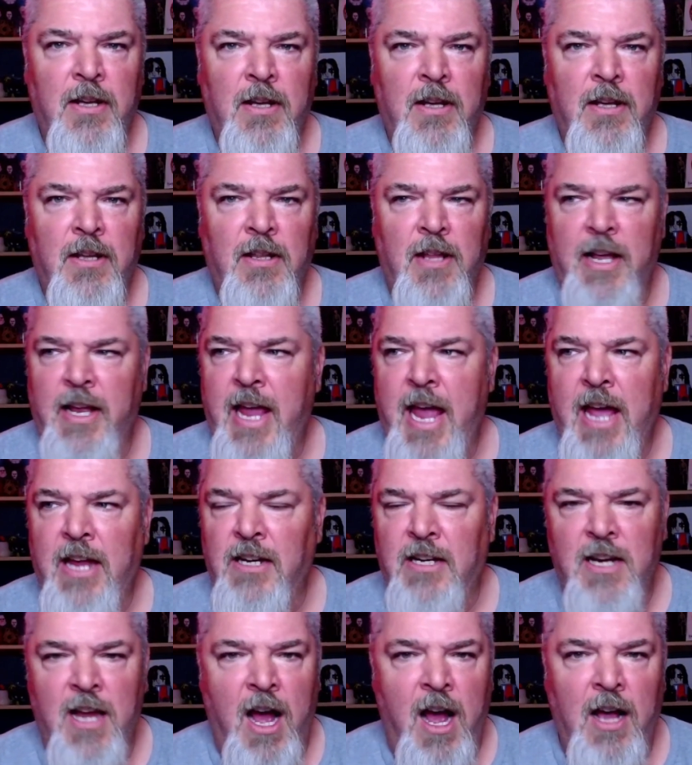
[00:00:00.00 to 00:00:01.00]
like ad
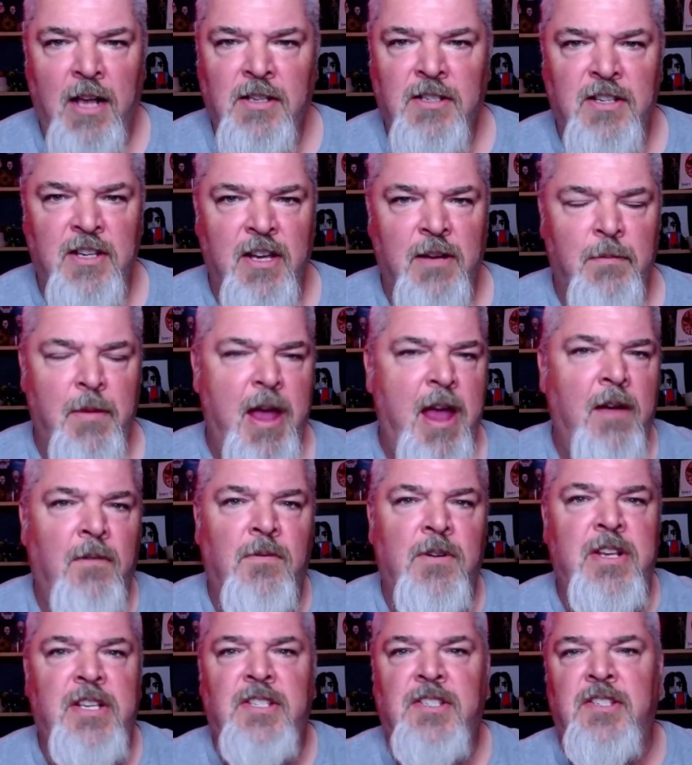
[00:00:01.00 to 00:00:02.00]
nauseum,
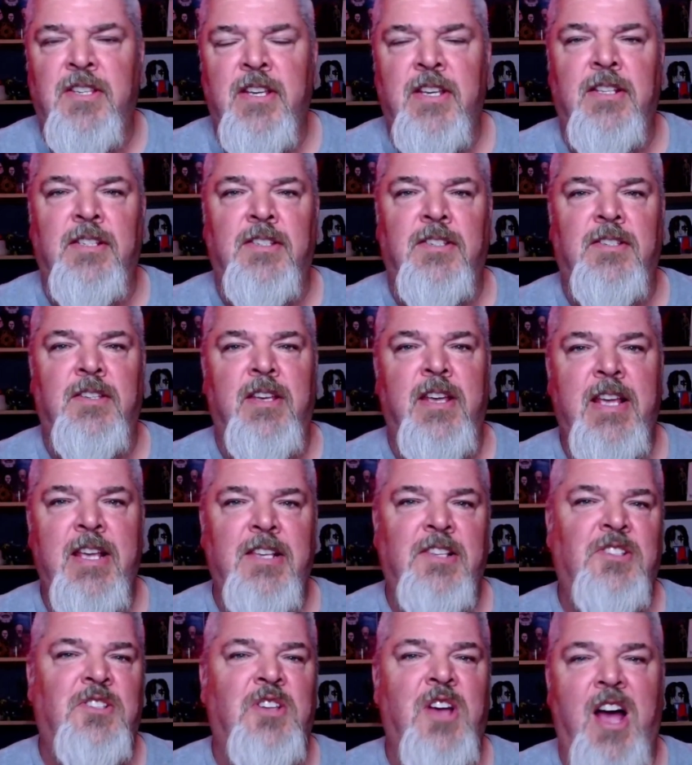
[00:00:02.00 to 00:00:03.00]
ever since he
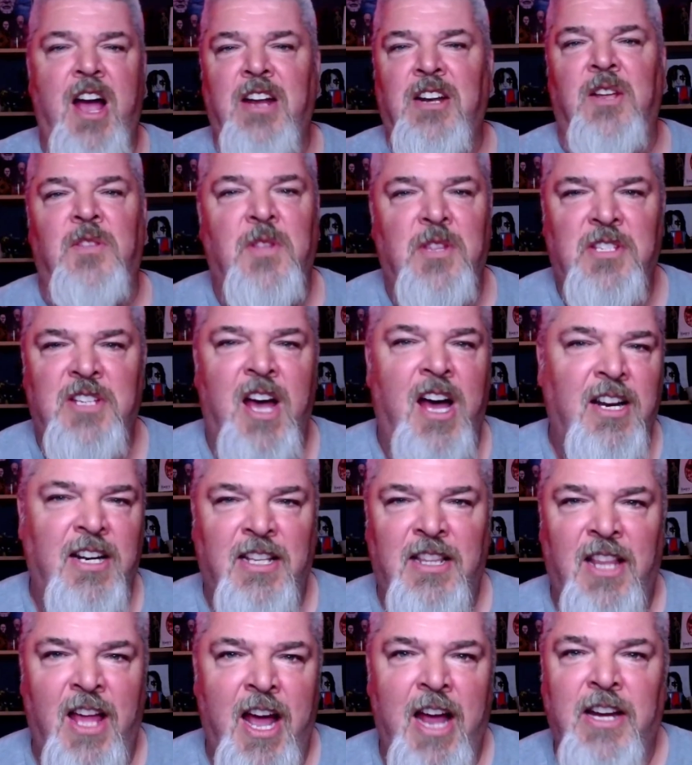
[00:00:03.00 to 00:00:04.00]
signed on the dotted
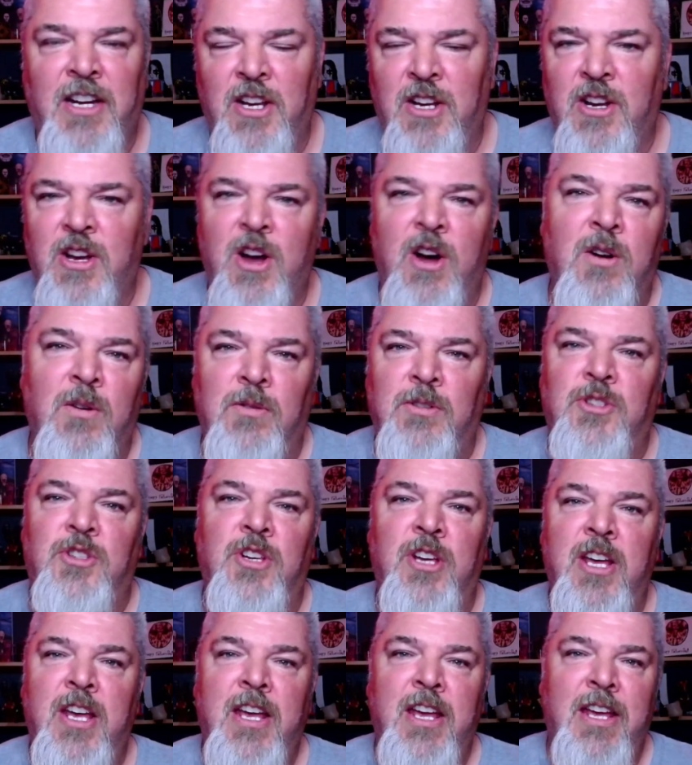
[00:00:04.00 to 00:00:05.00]
line to coach
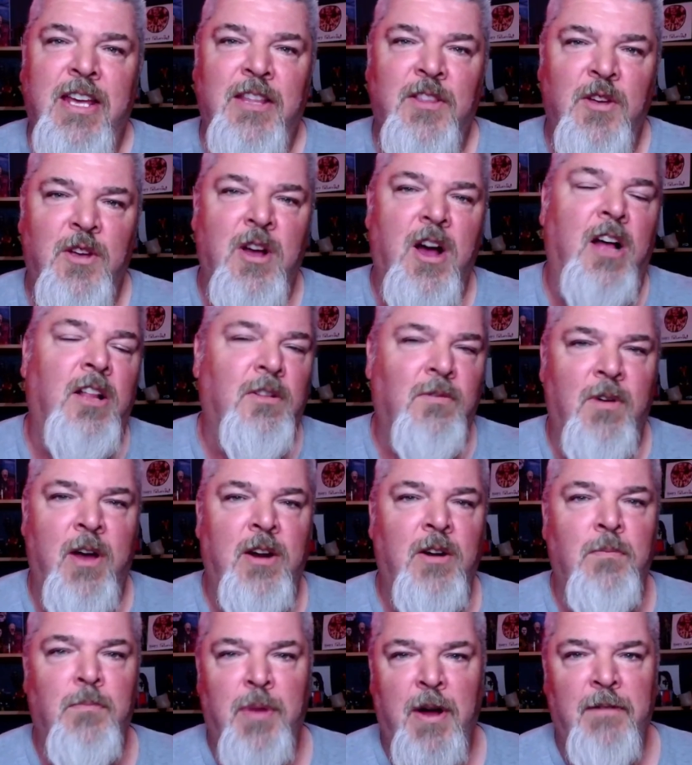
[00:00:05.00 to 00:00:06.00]
the
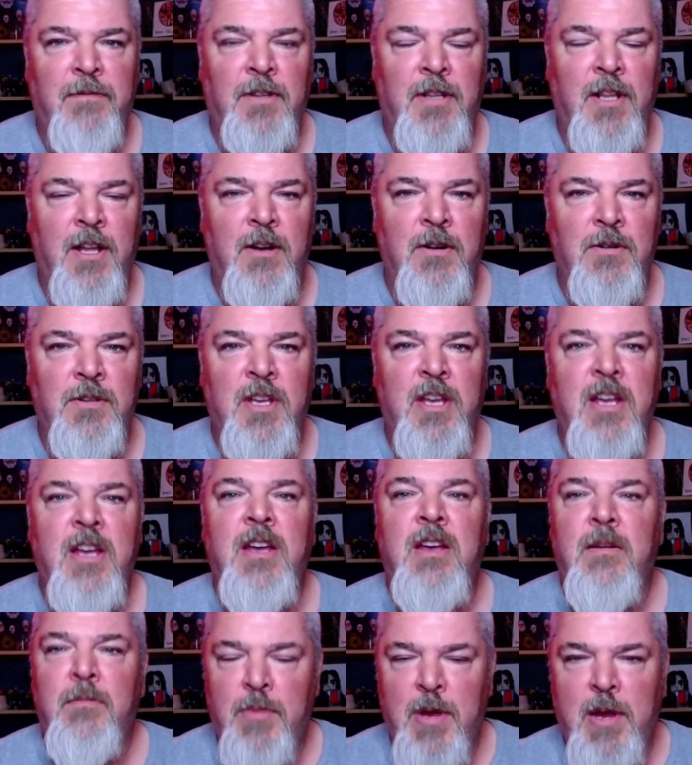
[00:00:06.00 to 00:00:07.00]
Colorado Buffaloes.
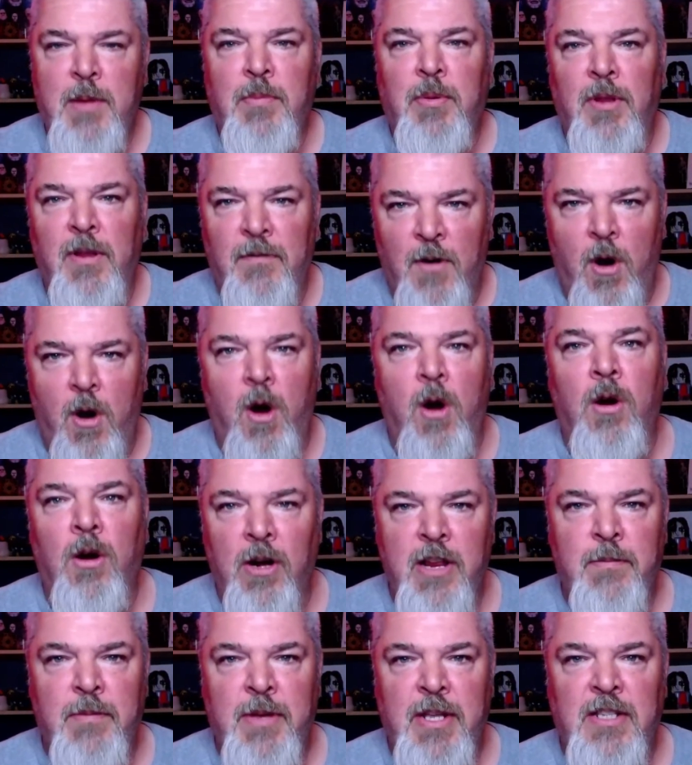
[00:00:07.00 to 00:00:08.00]
People have
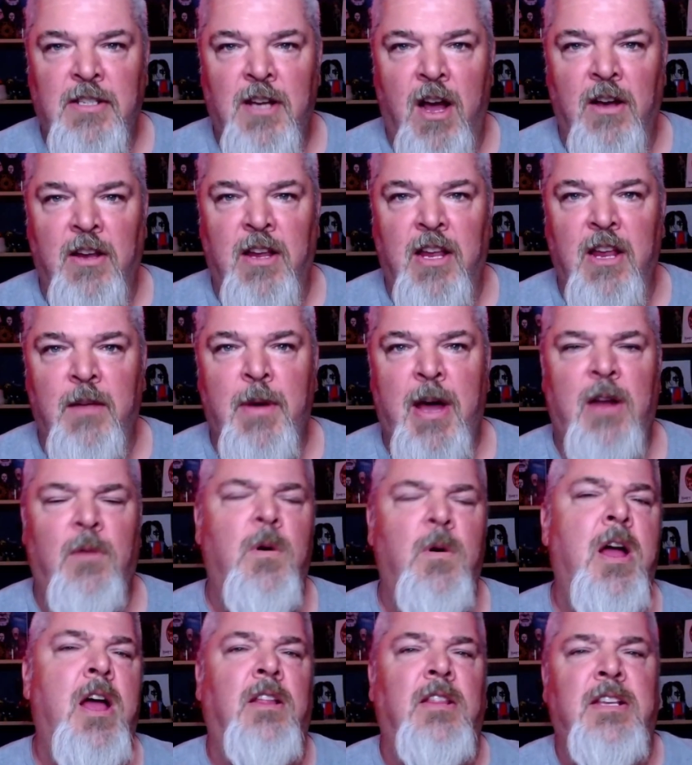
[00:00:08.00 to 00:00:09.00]
already been talking about,
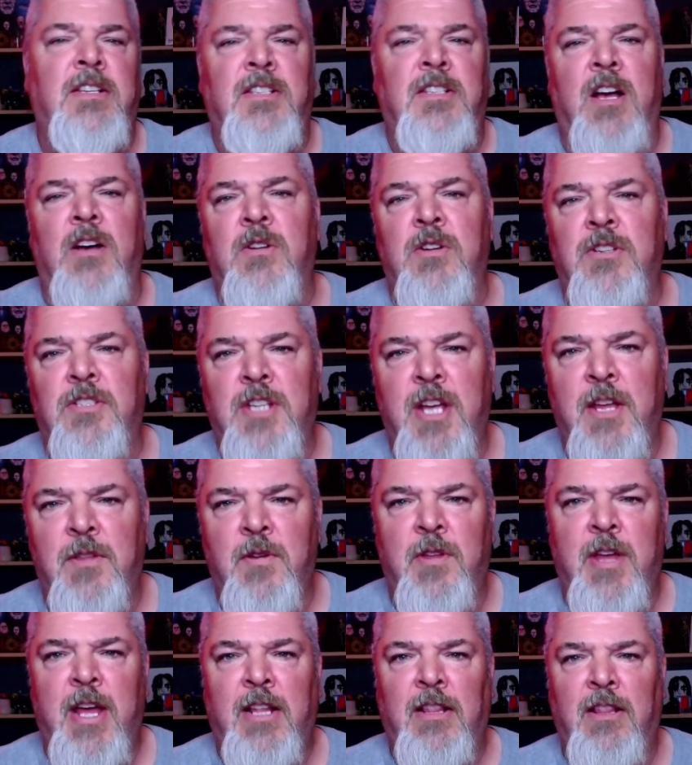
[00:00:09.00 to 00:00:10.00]
well, he's not going to stay there
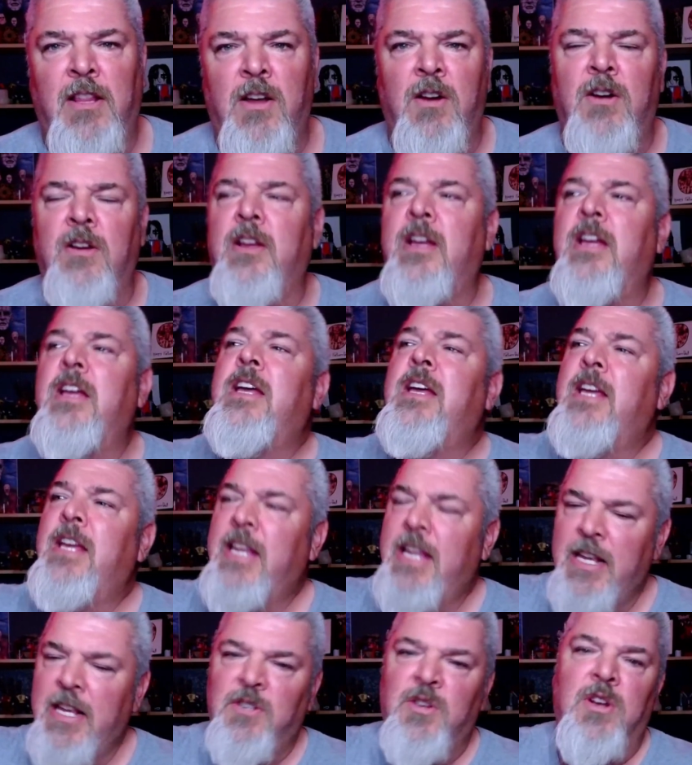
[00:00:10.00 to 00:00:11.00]
that long.
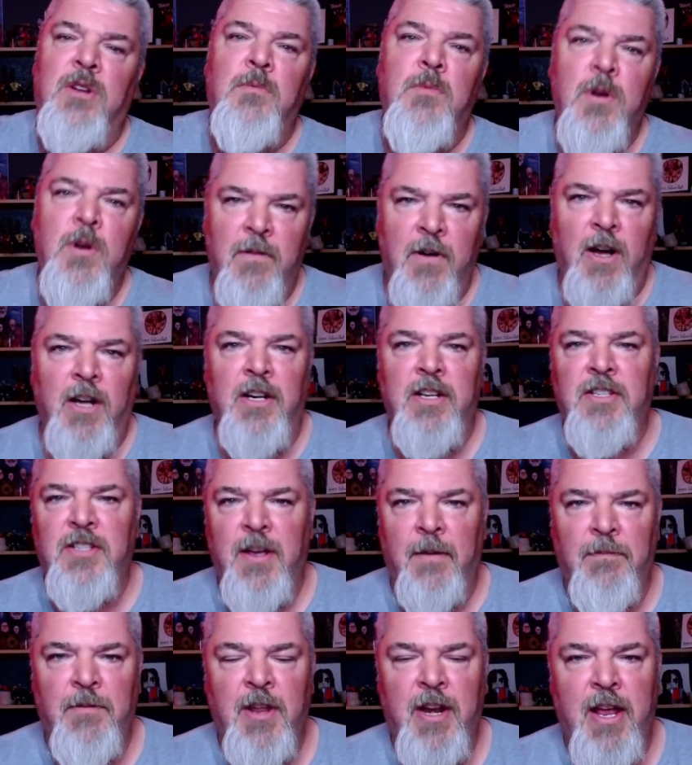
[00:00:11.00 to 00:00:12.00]
He's going to move on to
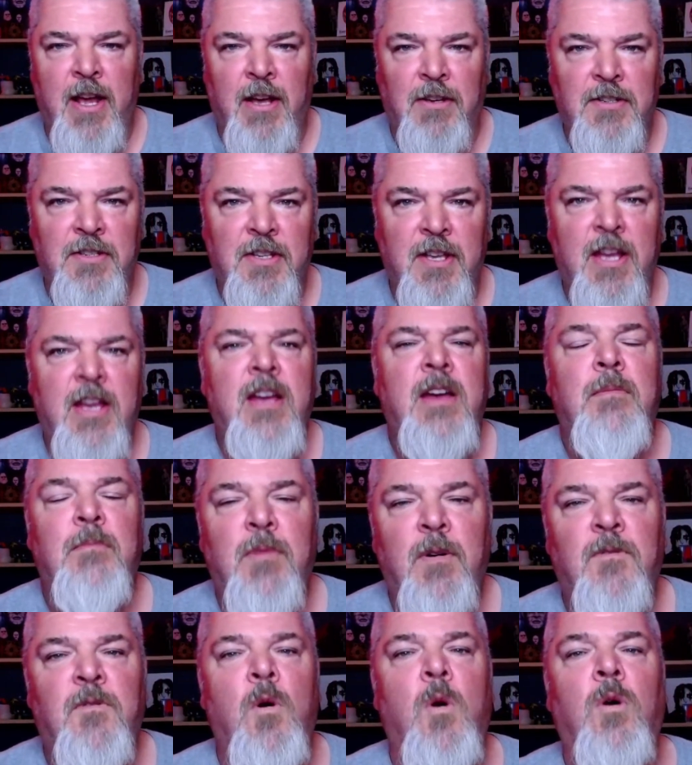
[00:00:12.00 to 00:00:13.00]
something else.
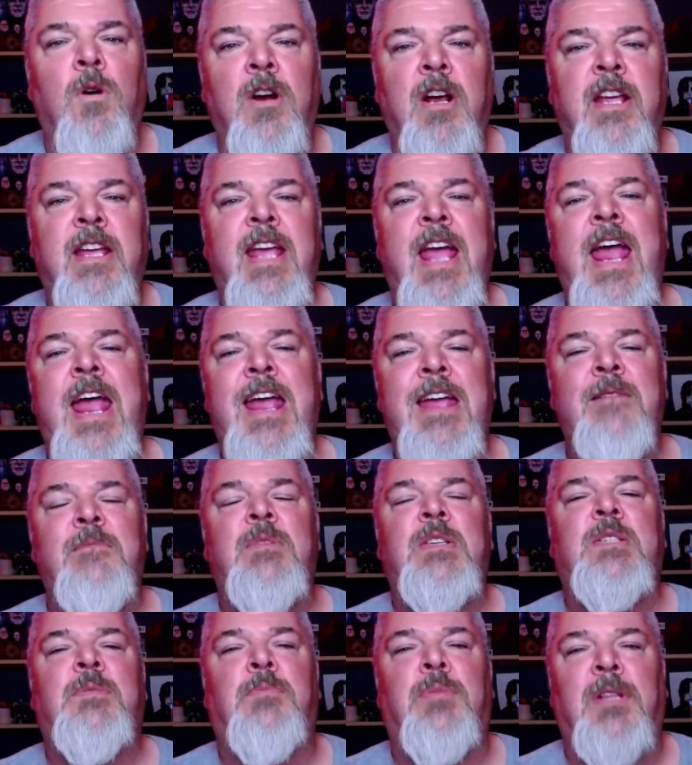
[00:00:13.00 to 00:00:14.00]
Before a game
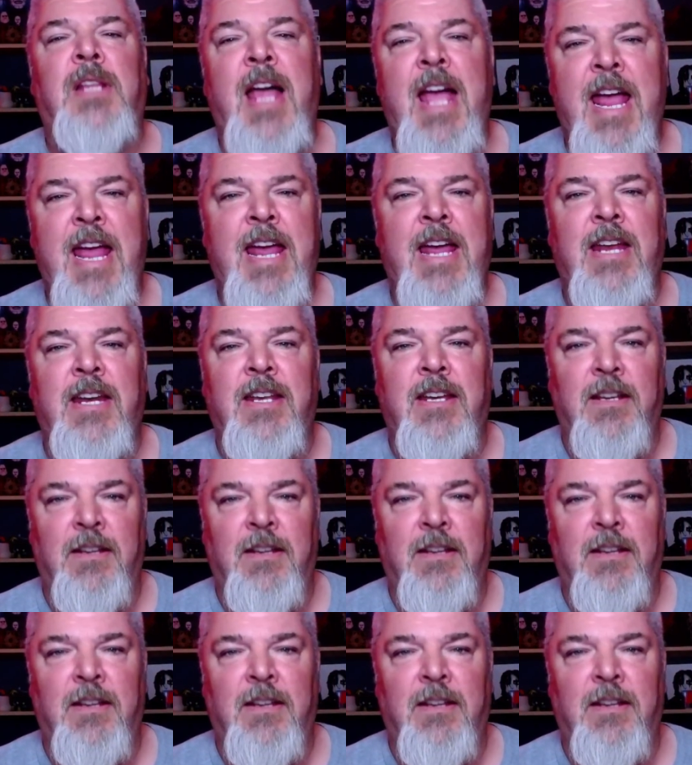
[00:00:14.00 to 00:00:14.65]
is played,